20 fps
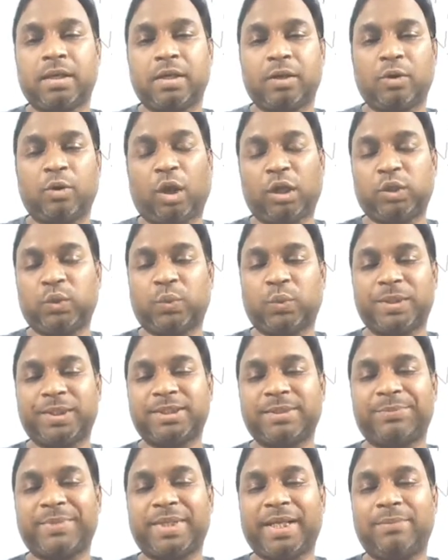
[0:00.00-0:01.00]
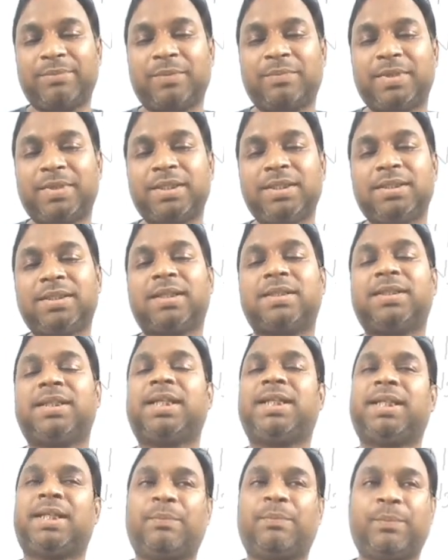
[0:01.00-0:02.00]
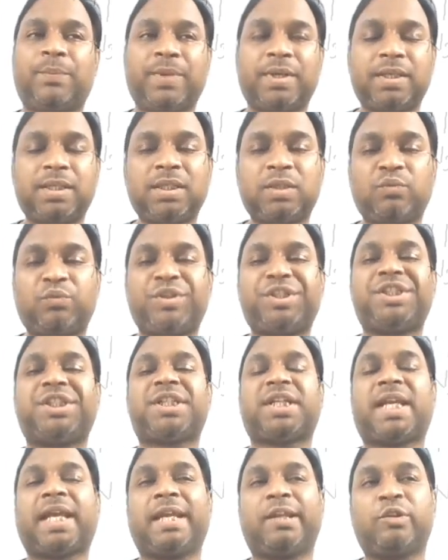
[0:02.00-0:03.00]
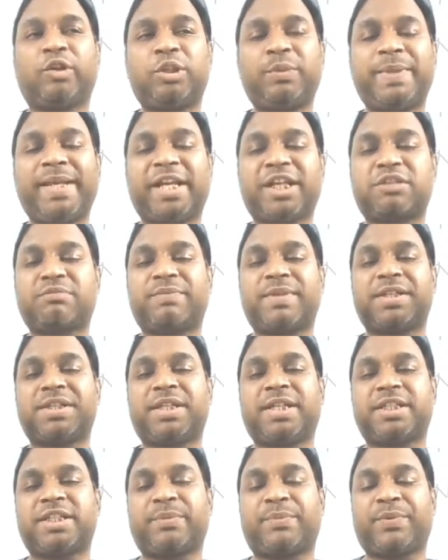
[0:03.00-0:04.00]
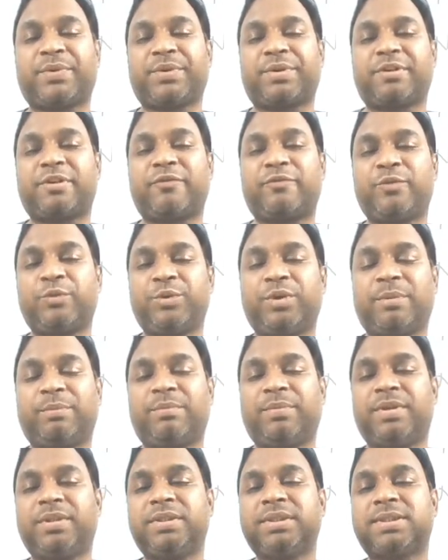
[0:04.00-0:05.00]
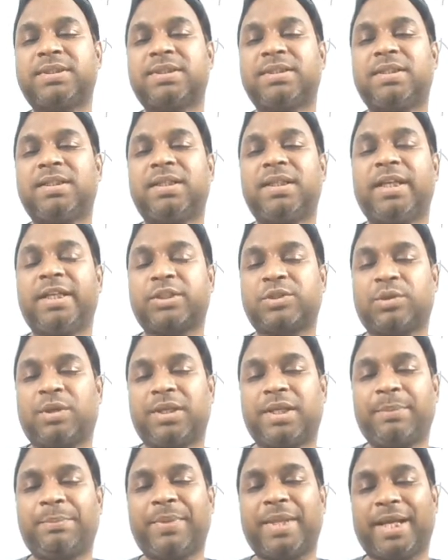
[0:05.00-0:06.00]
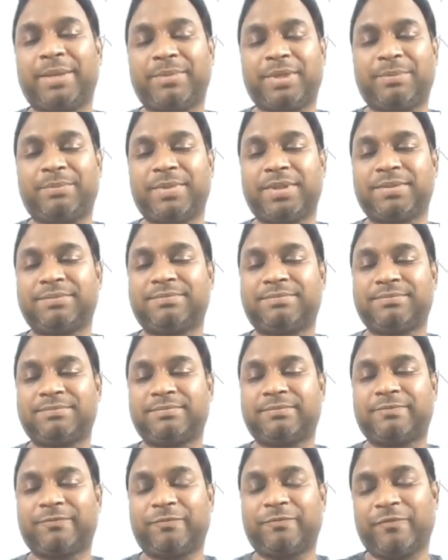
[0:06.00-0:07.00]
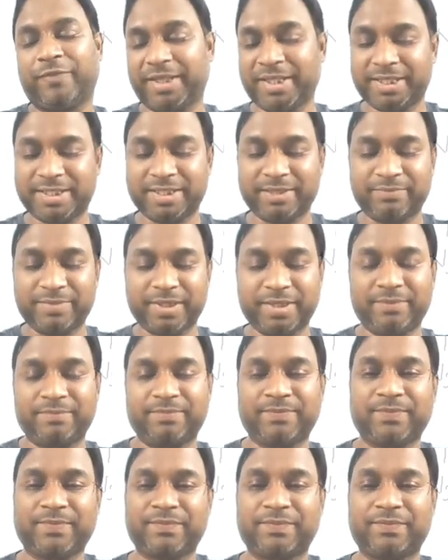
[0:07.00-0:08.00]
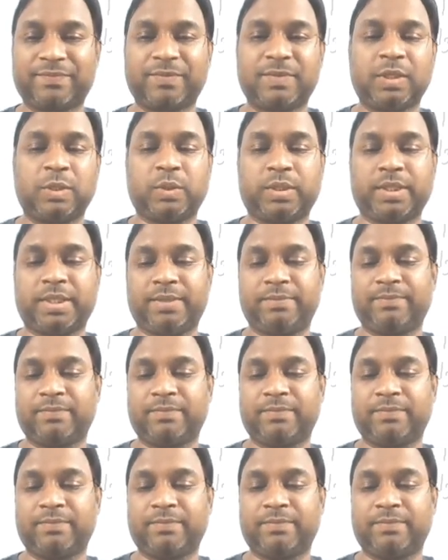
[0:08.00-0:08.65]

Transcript: What is a prime number? The number which cannot be expressed as a product of two numbers is called a prime number. Very simple. Okay.